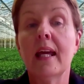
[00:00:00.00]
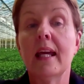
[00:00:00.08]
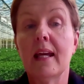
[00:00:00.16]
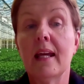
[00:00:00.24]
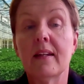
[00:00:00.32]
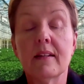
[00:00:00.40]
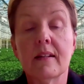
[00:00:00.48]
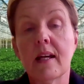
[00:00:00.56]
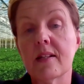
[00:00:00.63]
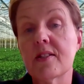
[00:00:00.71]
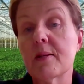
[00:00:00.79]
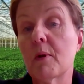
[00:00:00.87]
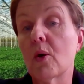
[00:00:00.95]
in
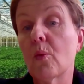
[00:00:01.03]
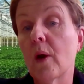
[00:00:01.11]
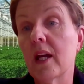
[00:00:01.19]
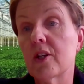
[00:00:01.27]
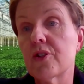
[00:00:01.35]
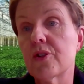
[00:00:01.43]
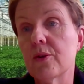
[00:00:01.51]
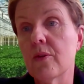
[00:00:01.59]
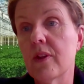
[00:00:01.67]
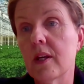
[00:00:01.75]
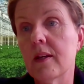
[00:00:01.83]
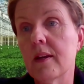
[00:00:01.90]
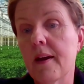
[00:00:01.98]
a similar way to
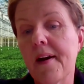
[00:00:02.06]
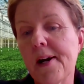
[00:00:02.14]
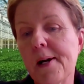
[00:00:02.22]
the